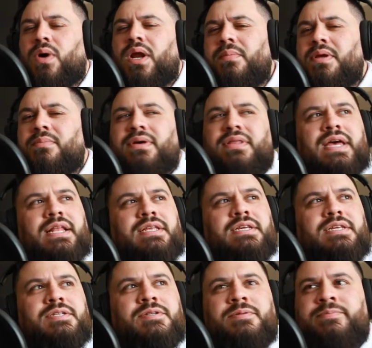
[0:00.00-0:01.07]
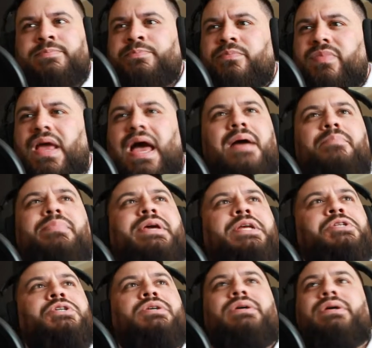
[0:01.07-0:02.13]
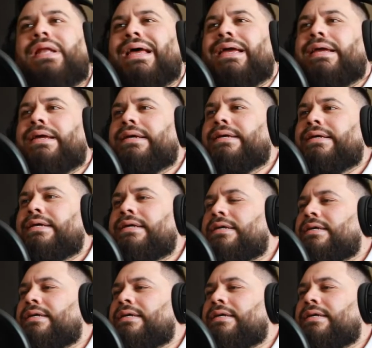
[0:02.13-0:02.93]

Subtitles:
What I mean by that is I picture like